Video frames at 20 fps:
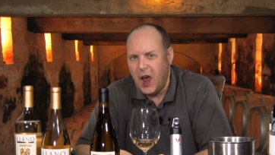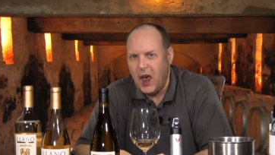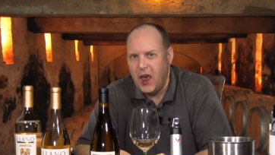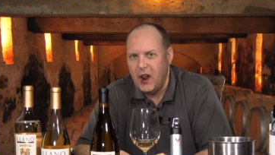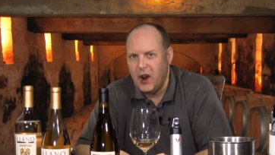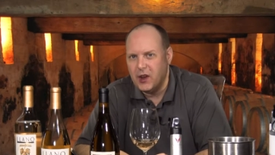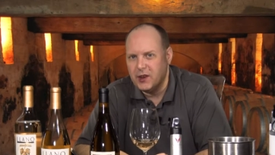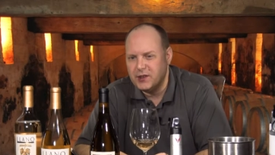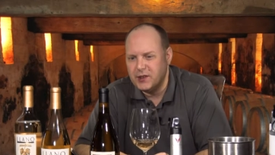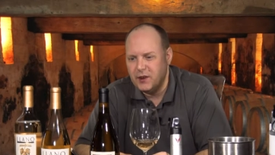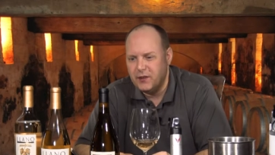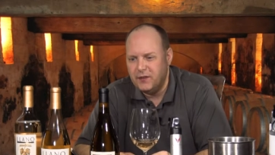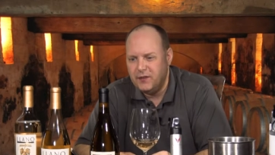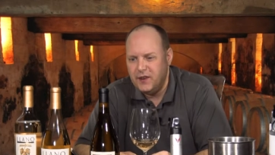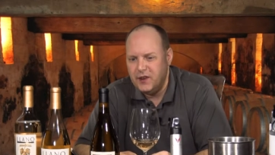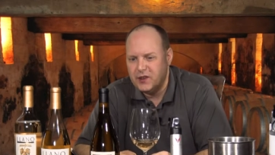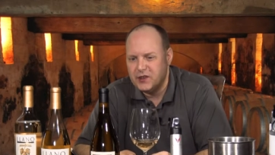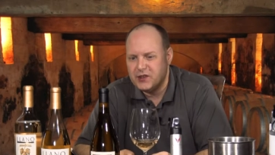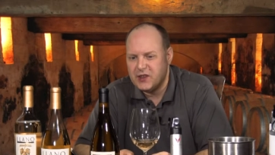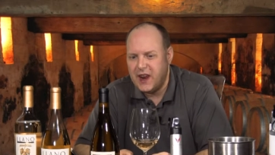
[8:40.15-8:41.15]
it also
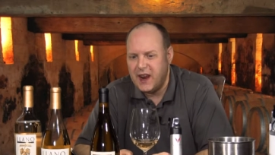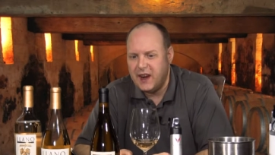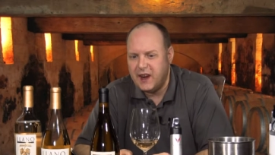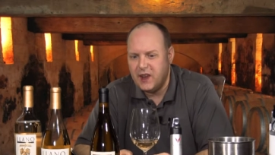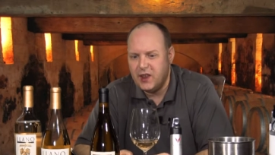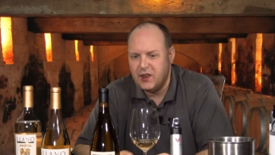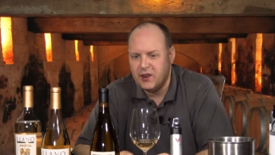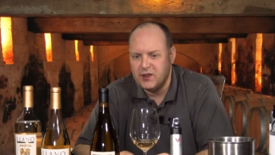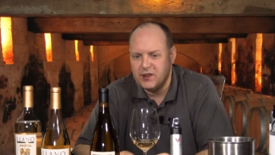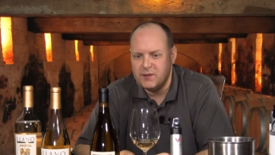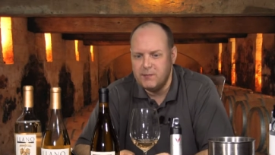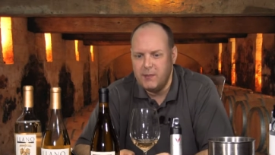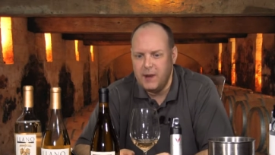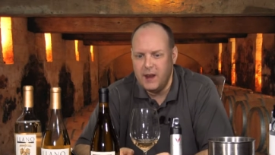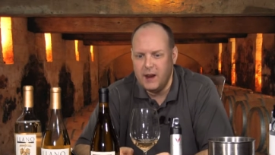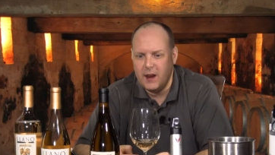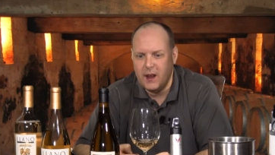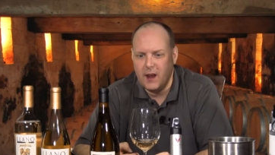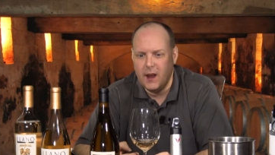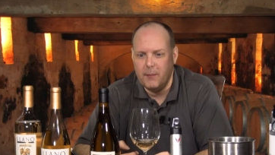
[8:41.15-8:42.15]
feels like there's
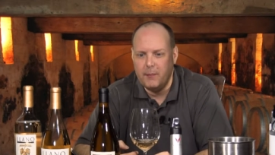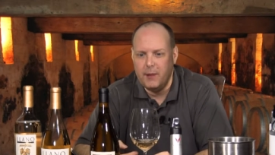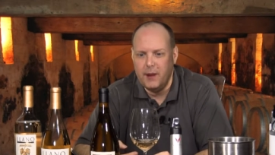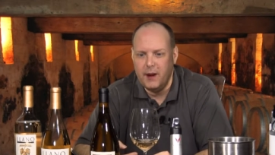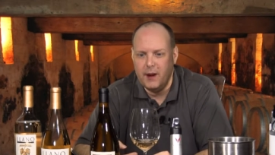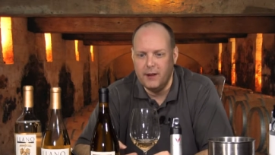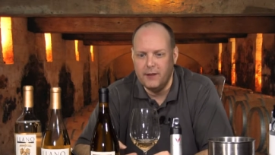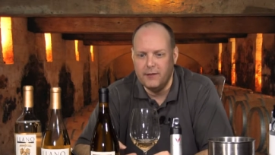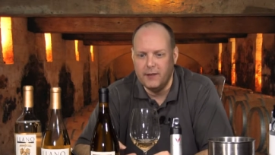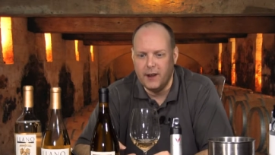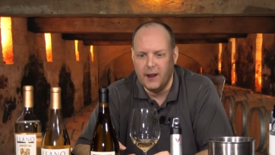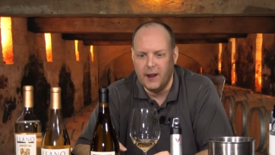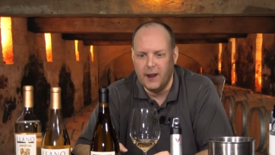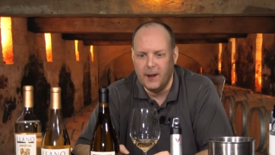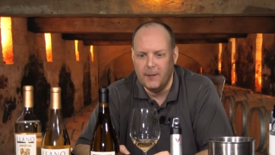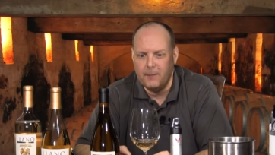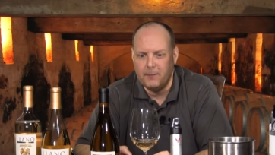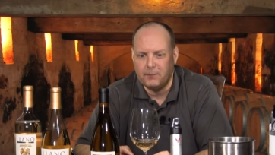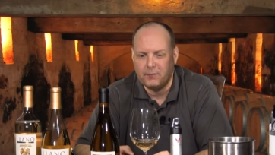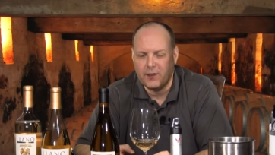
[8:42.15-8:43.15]
been a bit of
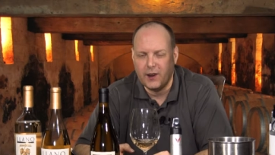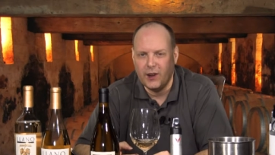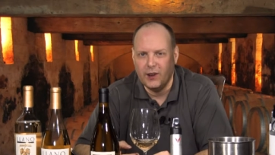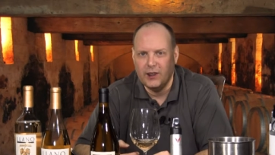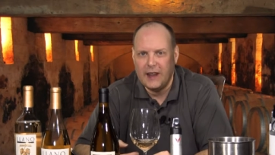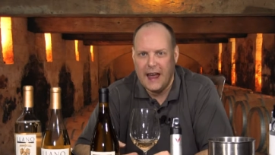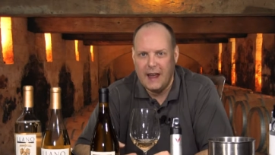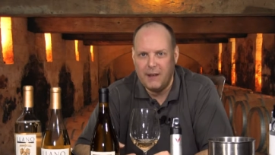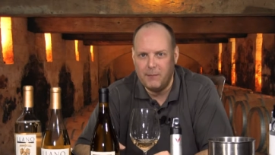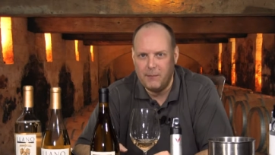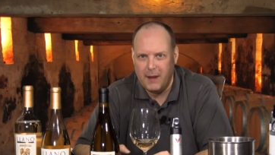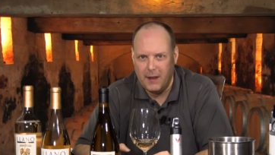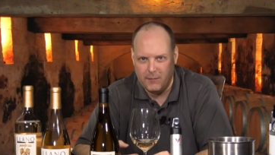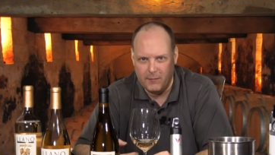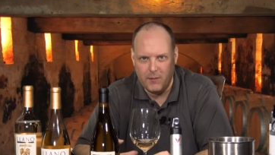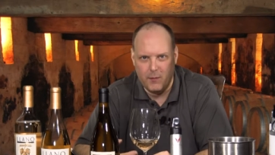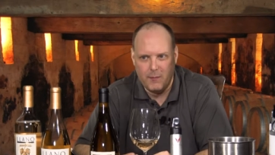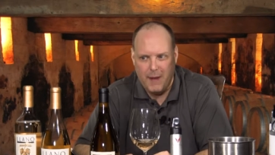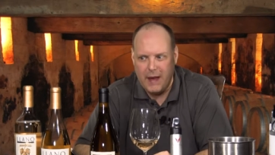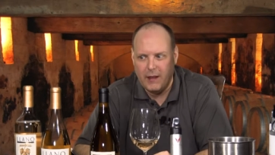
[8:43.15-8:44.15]
um,
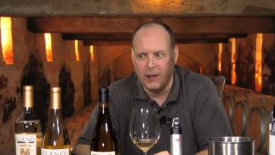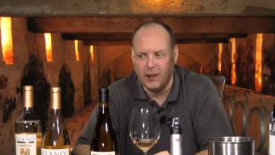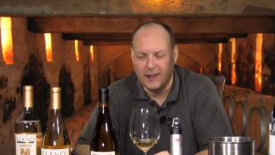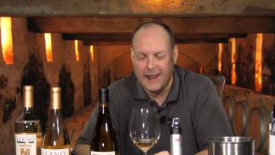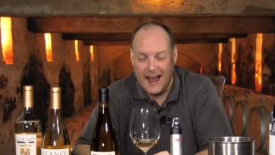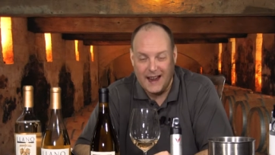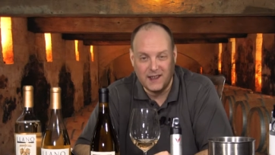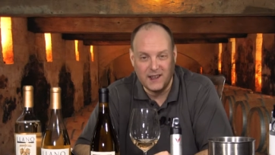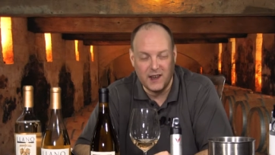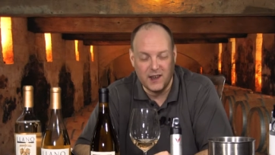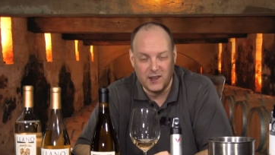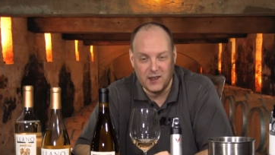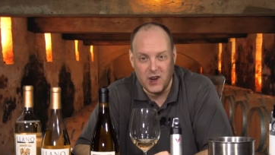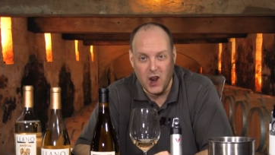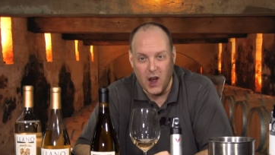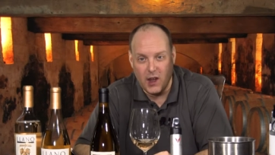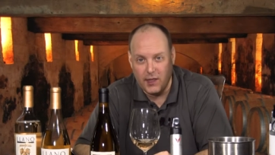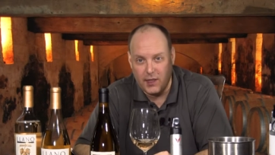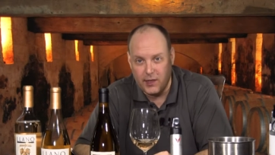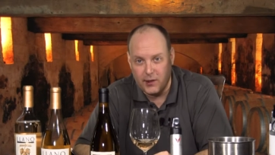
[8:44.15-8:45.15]
malolactic has
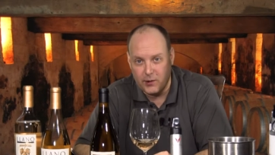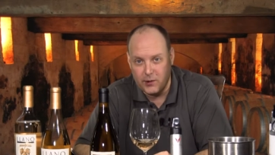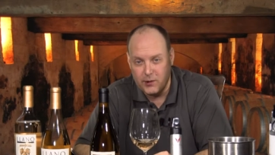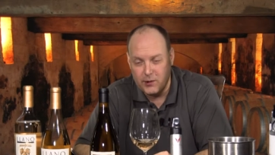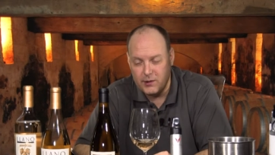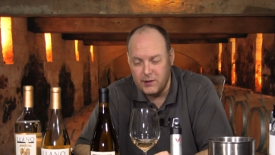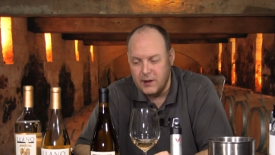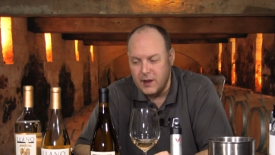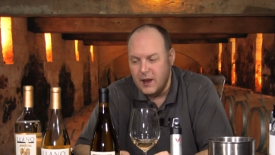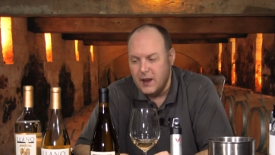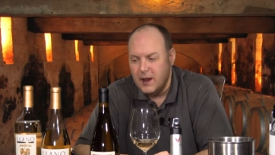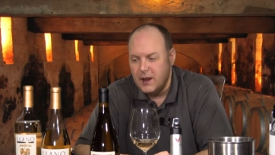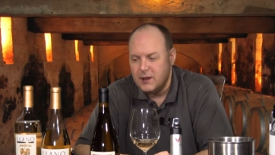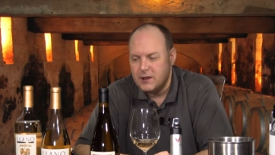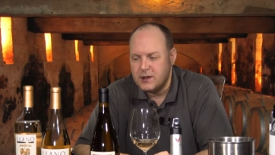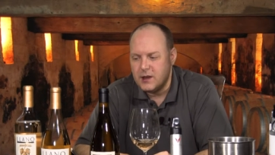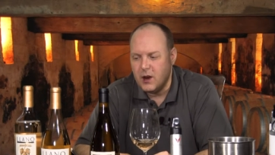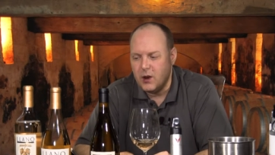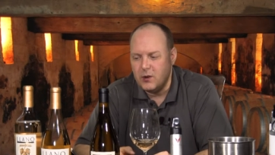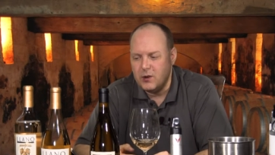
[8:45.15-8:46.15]
gone through,
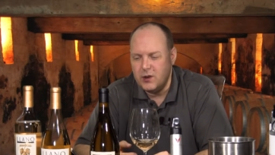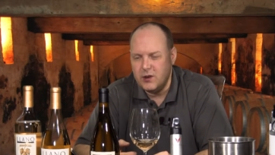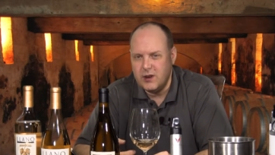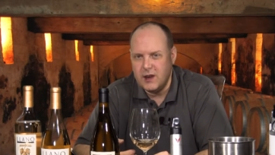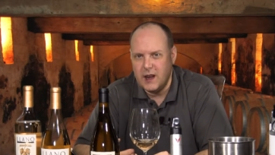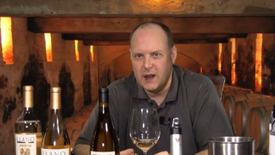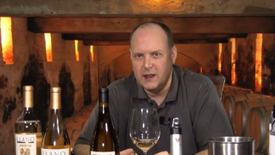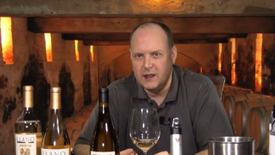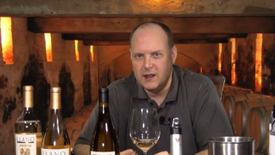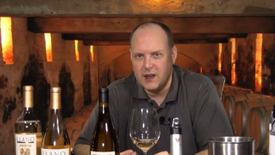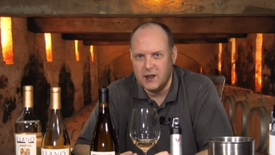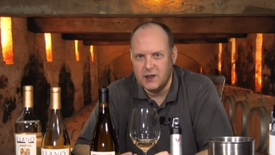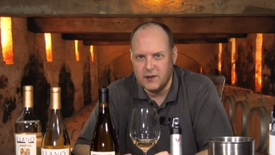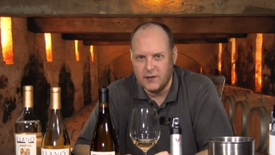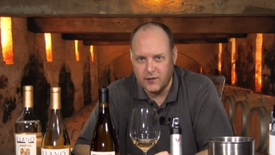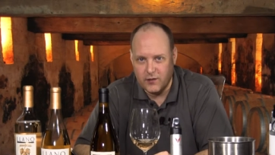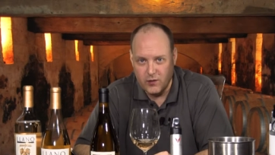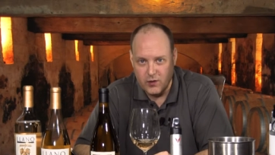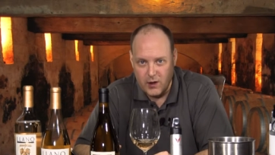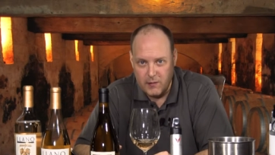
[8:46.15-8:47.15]
so you get a touch
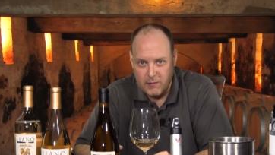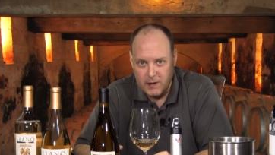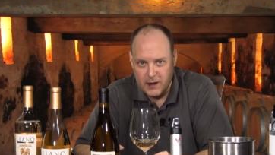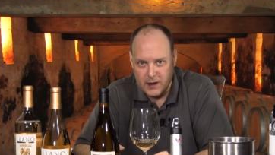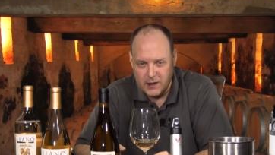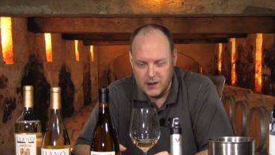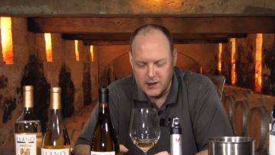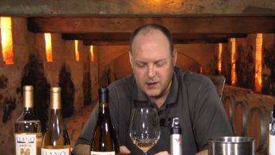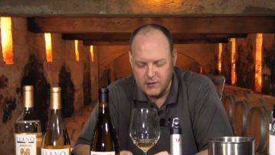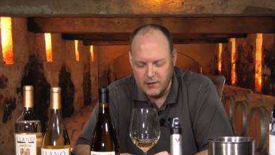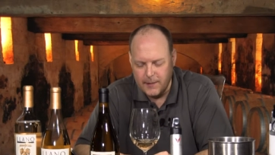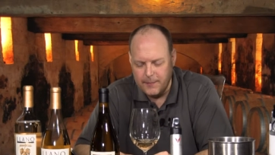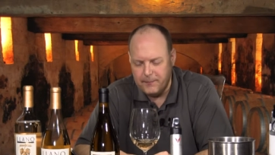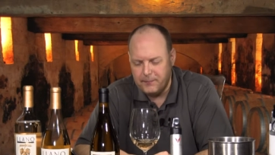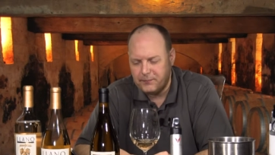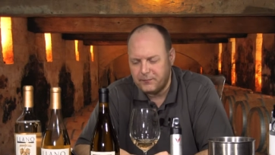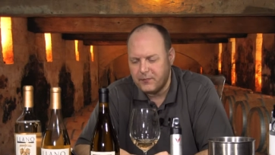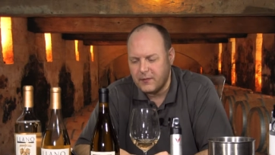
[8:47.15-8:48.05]
of creaminess to it.